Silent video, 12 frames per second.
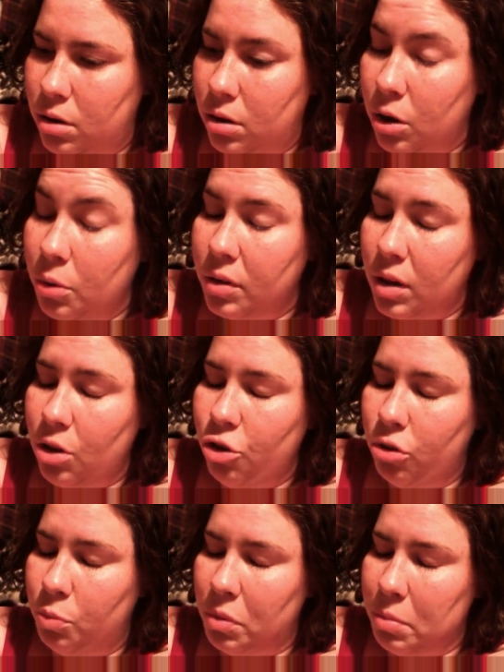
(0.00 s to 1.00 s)

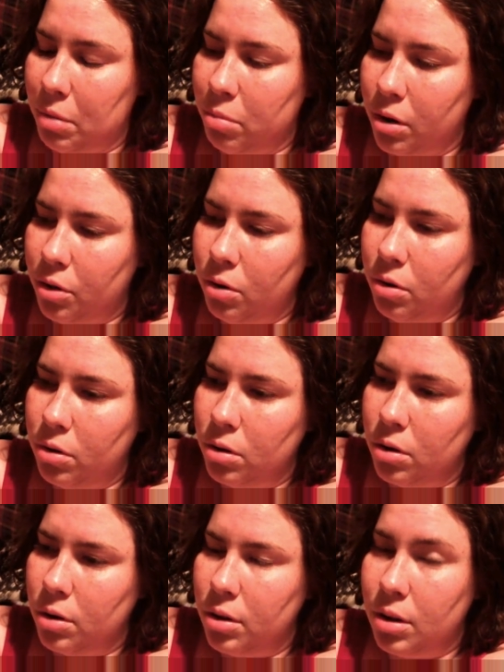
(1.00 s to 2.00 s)
irritation with my brother,
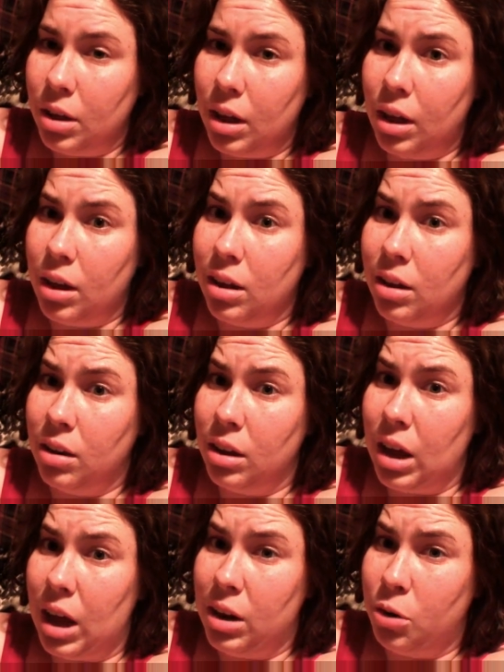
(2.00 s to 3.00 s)
and
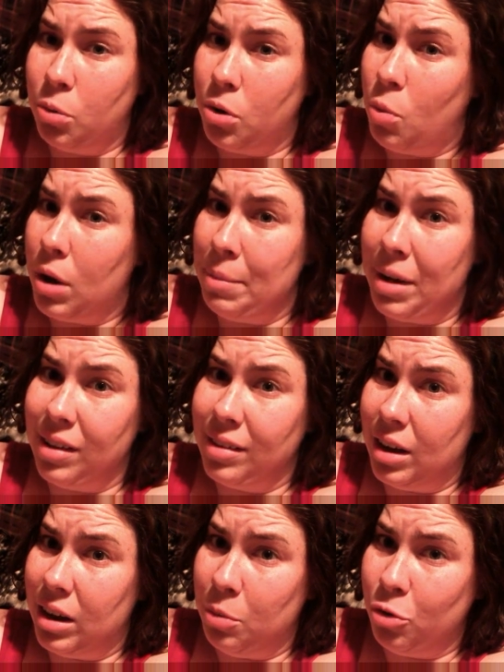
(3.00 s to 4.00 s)
I don't know why my
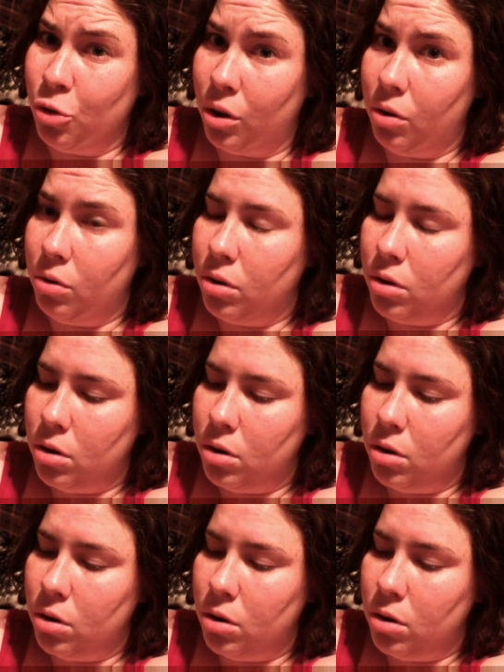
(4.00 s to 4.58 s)
anxiety was triggered.